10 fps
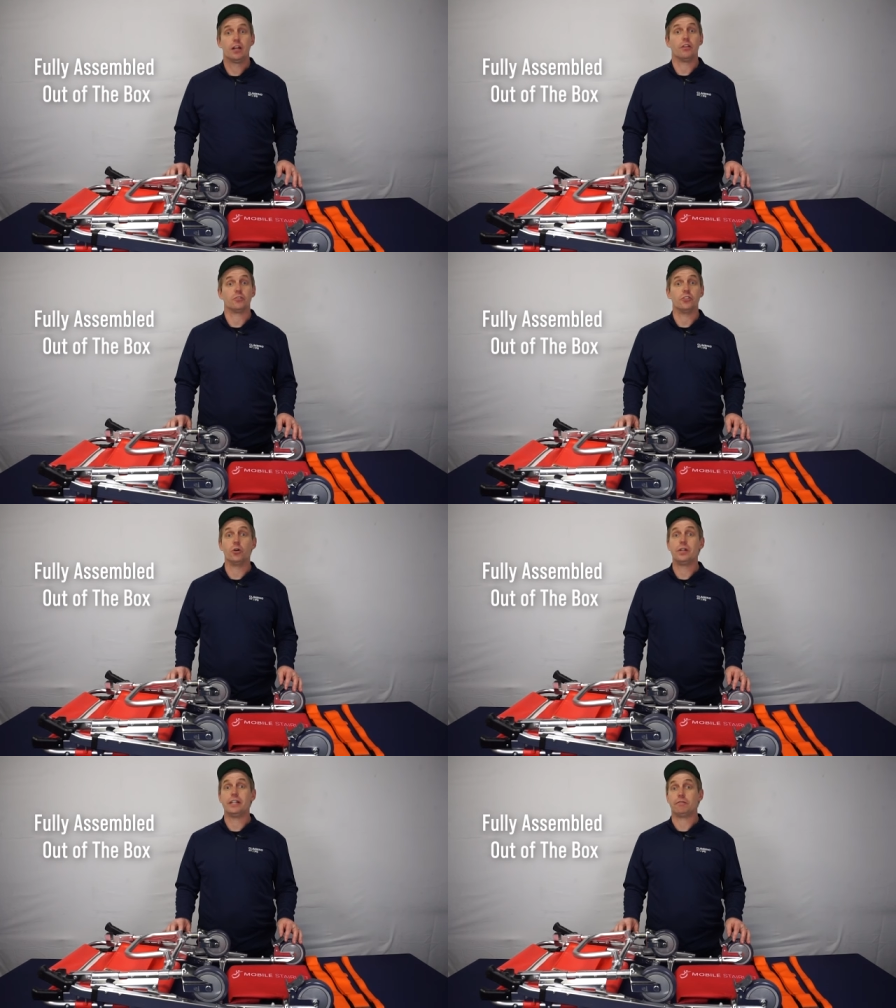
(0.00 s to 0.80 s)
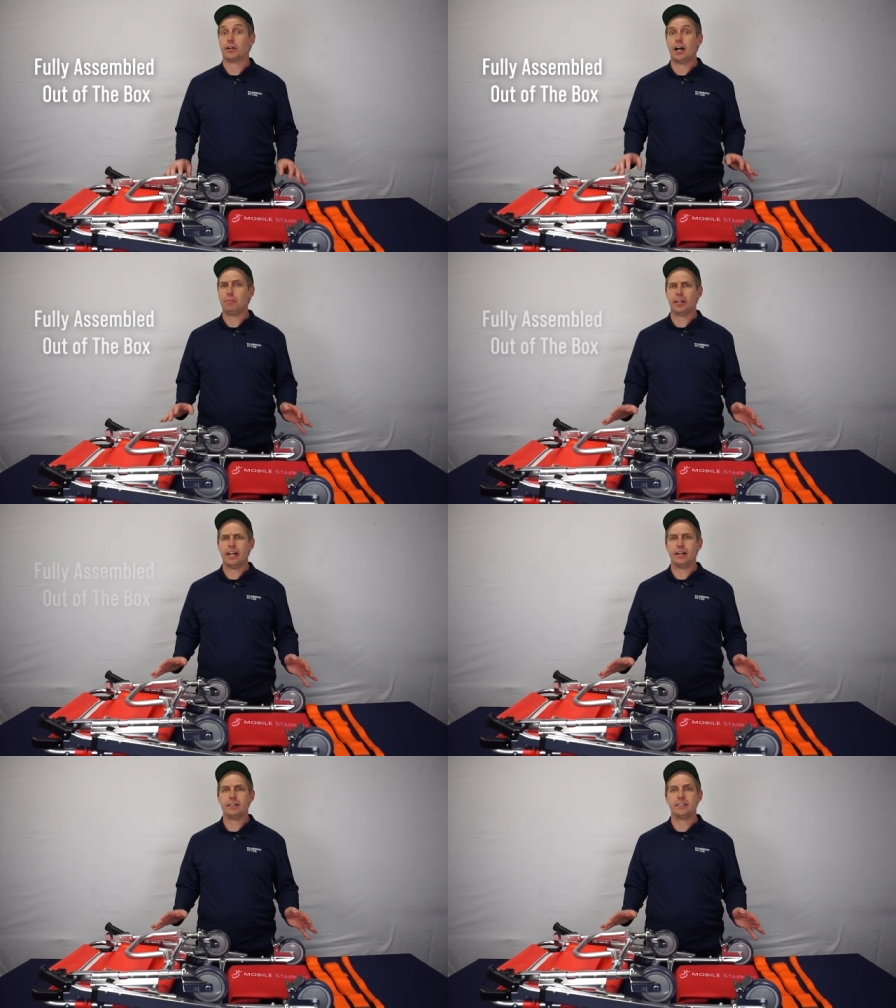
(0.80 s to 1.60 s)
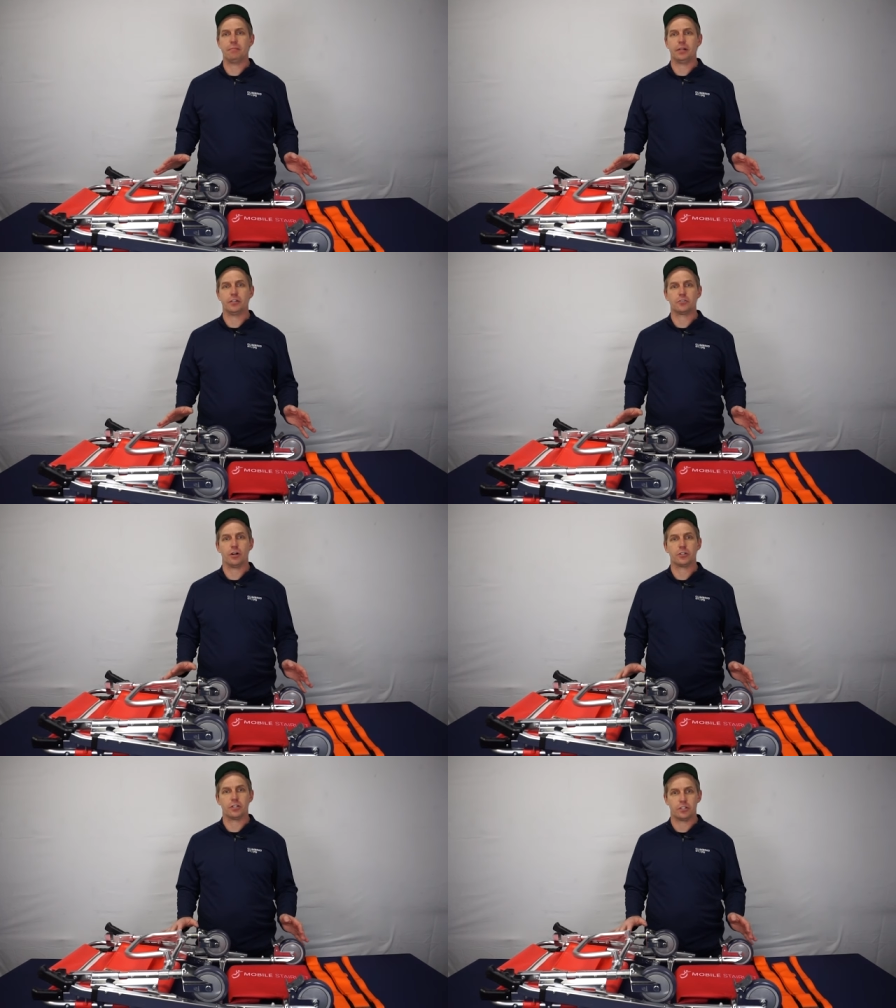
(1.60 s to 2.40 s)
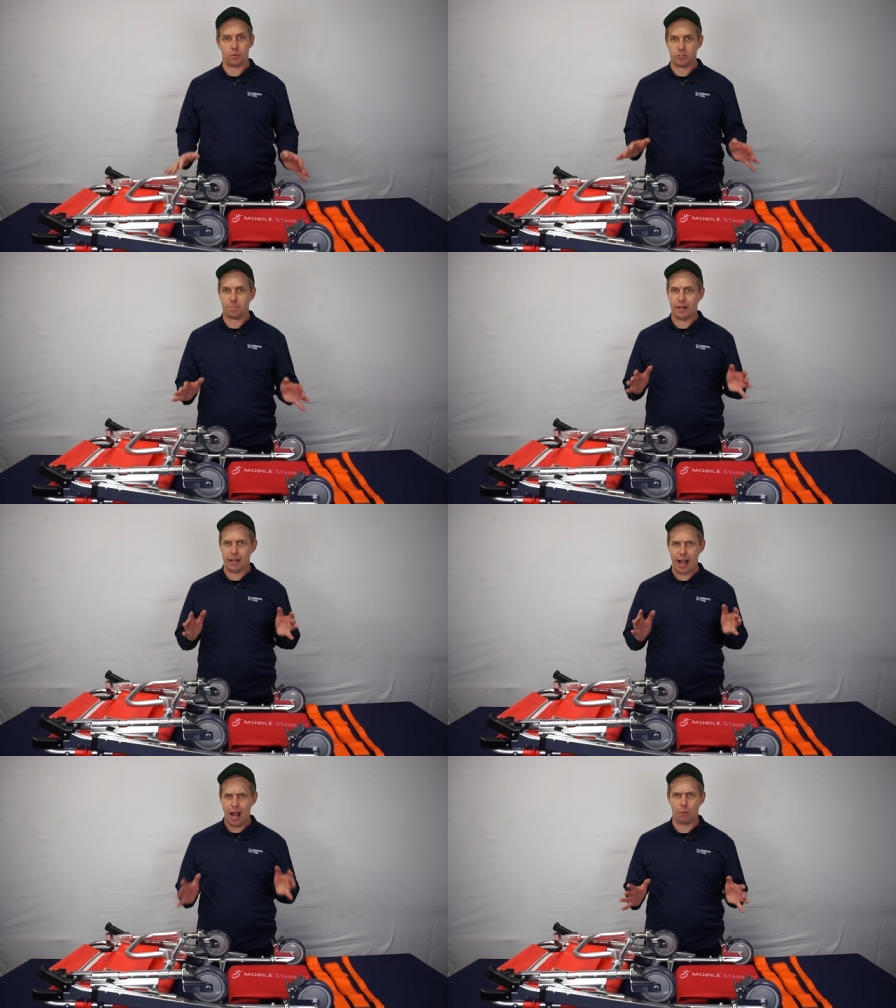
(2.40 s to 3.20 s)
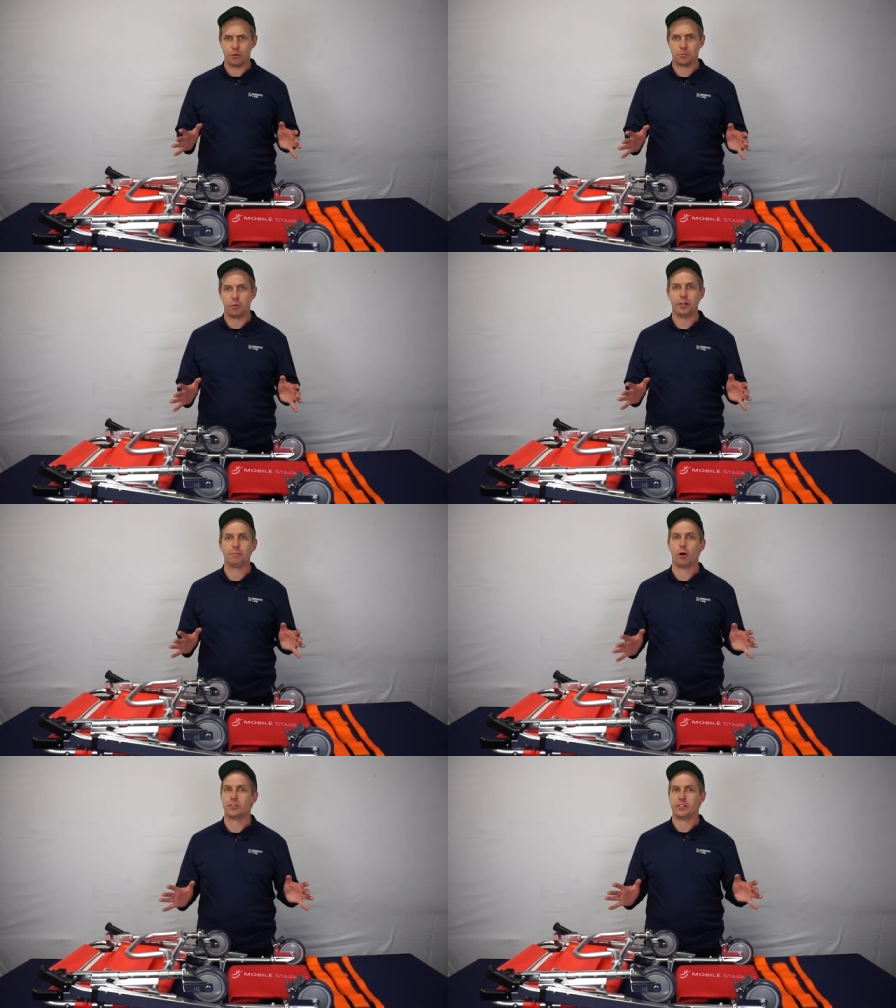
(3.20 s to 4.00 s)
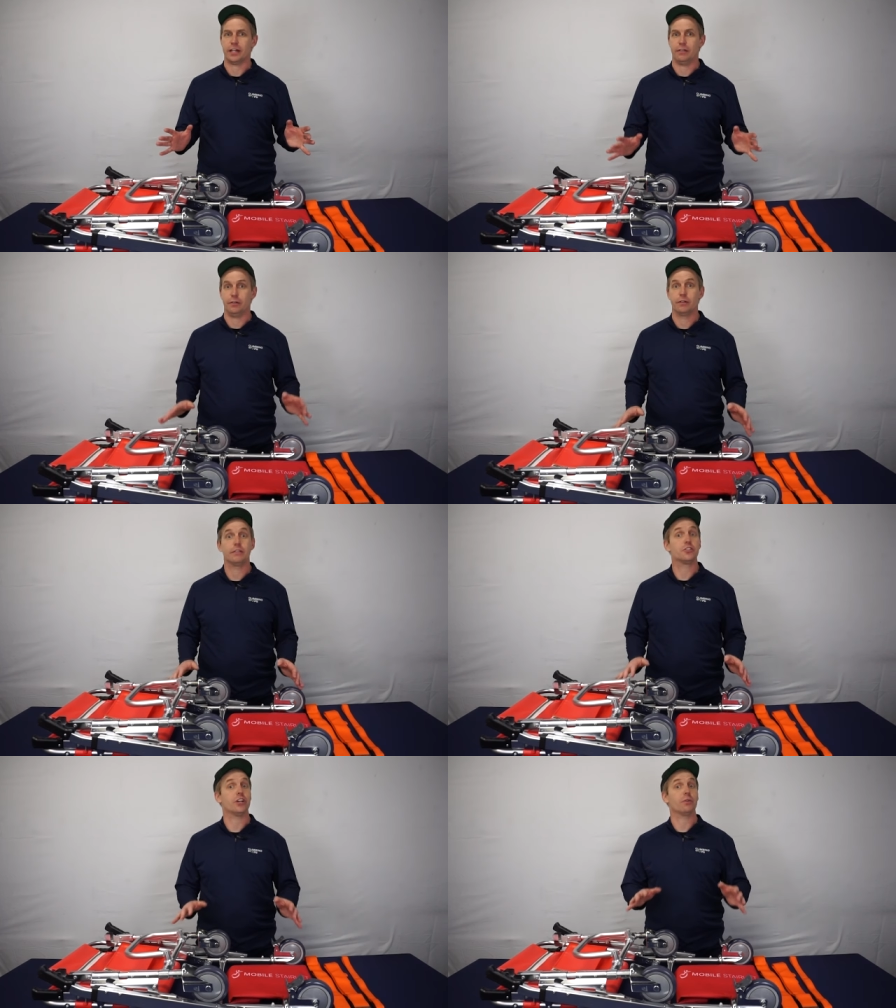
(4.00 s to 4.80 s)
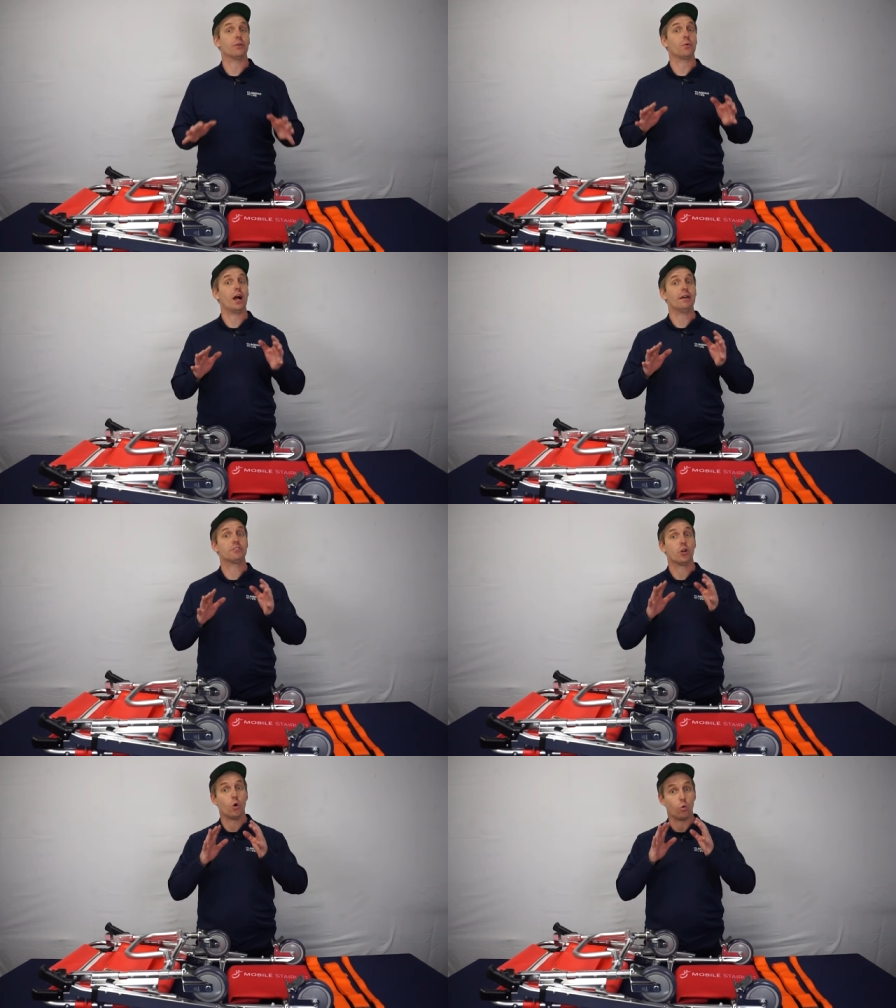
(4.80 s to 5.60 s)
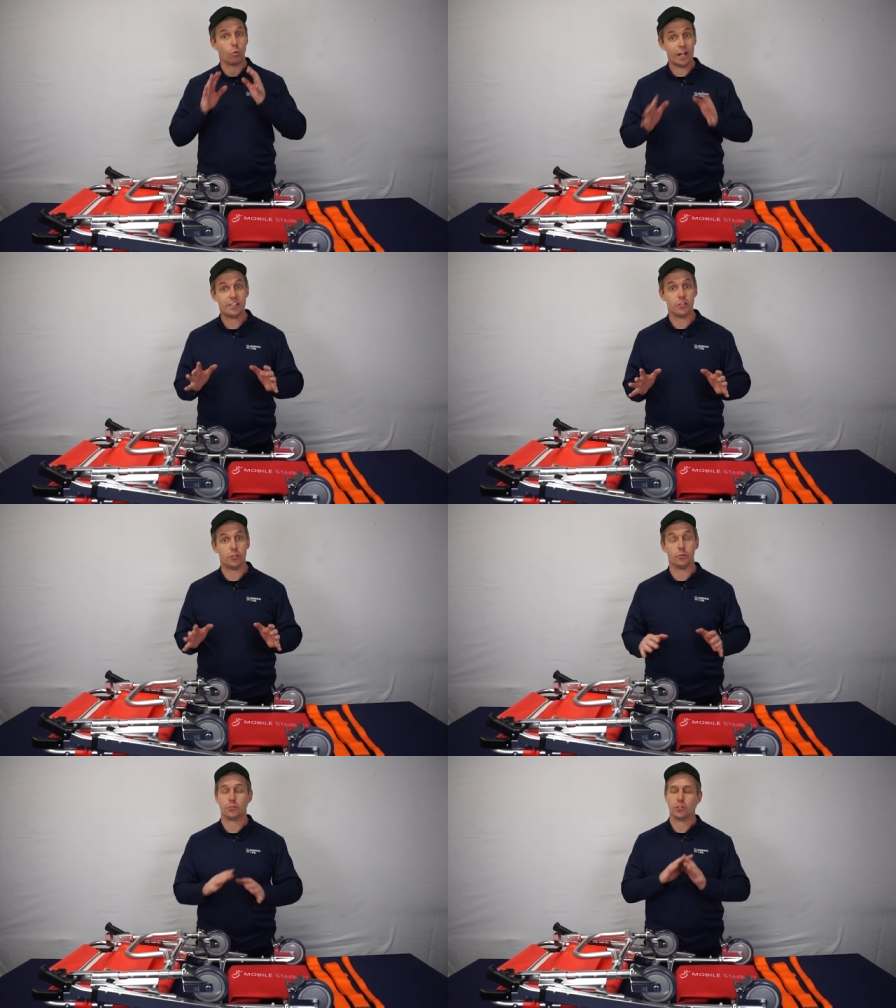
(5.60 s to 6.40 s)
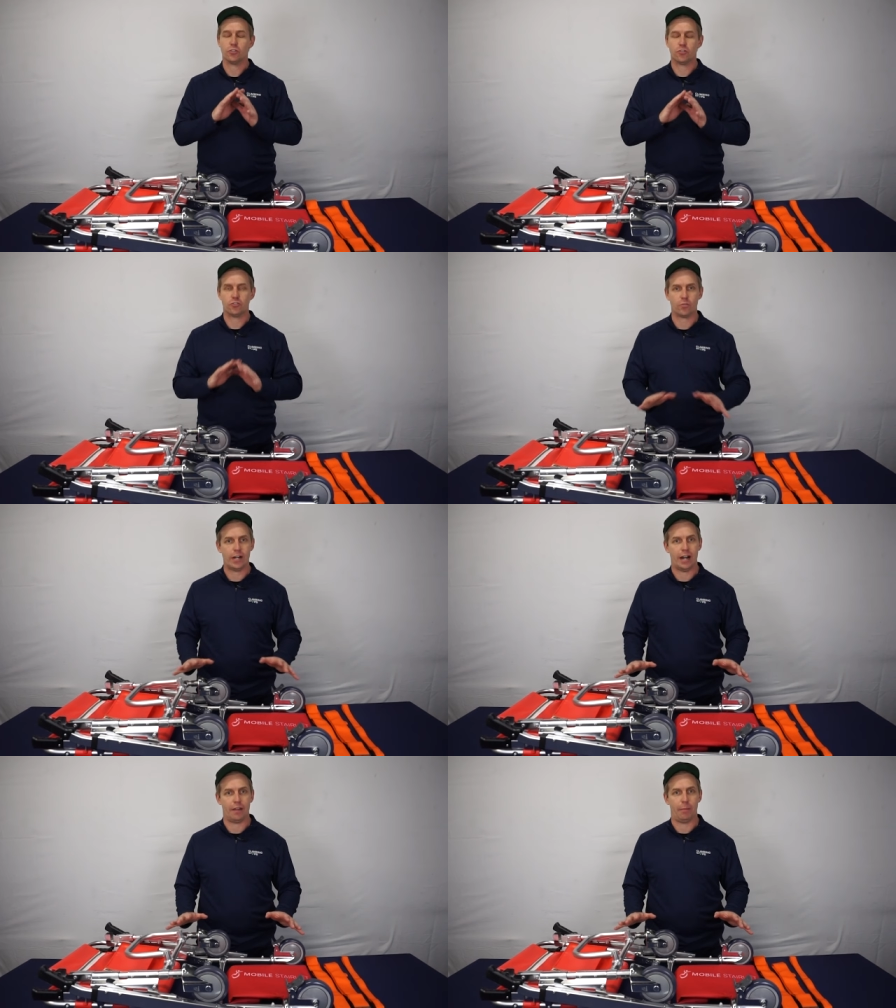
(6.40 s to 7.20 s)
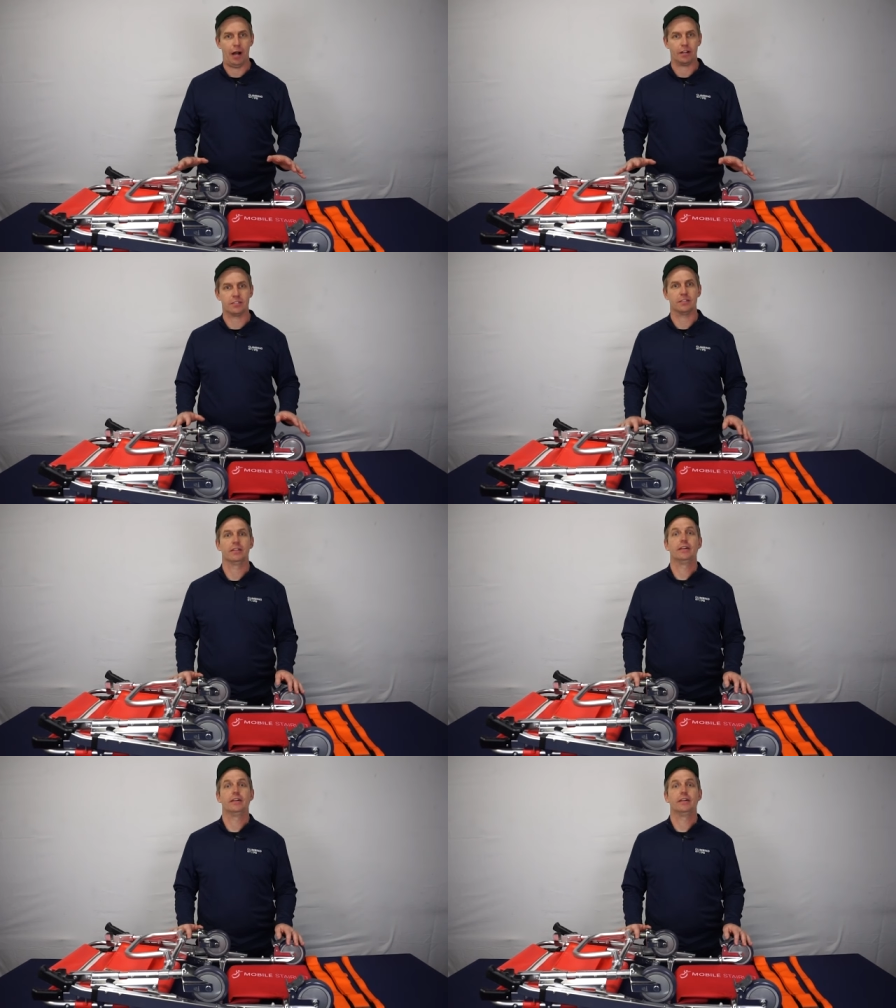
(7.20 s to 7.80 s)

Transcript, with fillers: There's no need for complicated assembly instructions or spending hours putting parts together. The chair arrives ready to use straight out of the box.